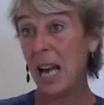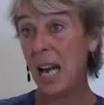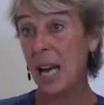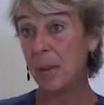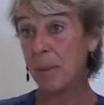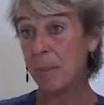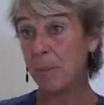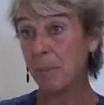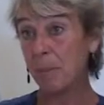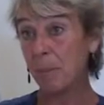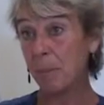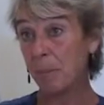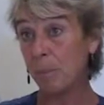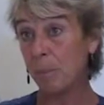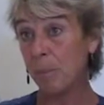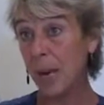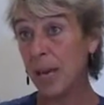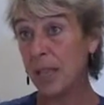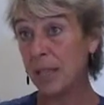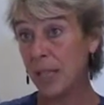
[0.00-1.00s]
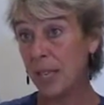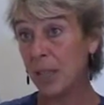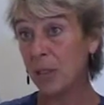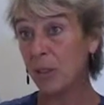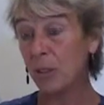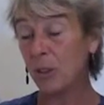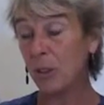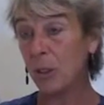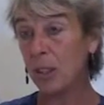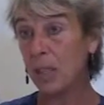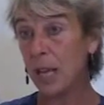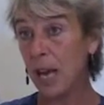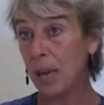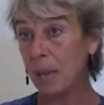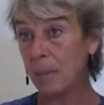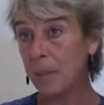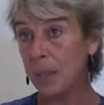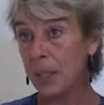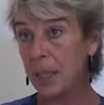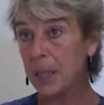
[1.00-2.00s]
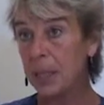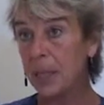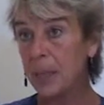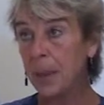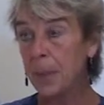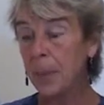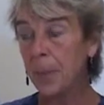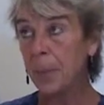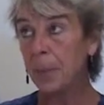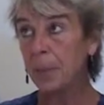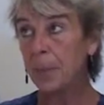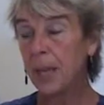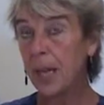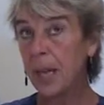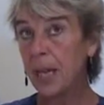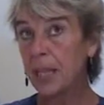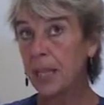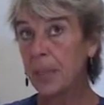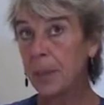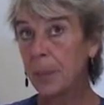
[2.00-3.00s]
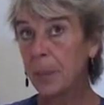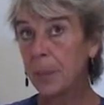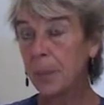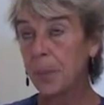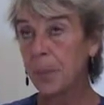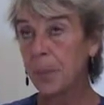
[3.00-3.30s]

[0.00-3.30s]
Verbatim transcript: I by territory I mean that